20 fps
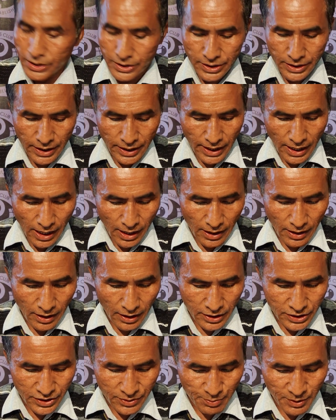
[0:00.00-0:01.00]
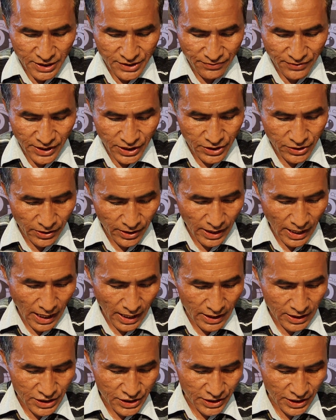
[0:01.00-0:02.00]
general specification
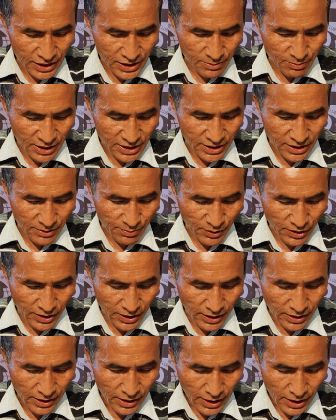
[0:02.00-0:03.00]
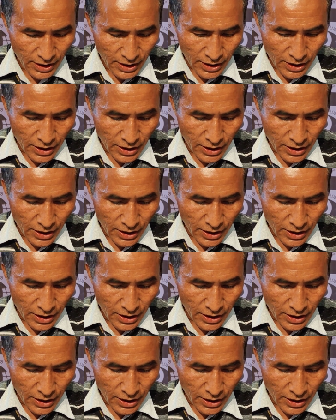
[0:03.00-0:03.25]
and seismic certificate.